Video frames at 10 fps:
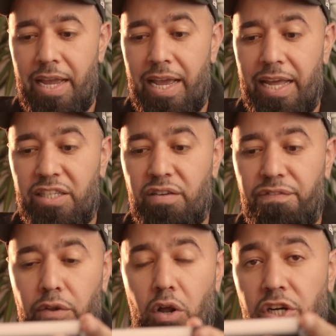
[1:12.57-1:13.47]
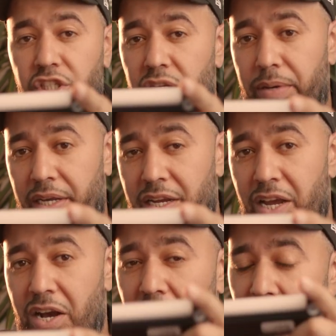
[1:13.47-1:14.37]
And it's a full
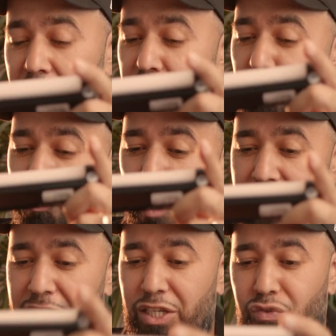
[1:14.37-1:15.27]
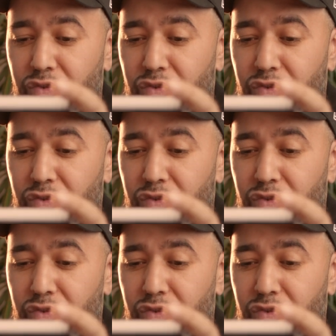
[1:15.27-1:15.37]
RGB. Colors range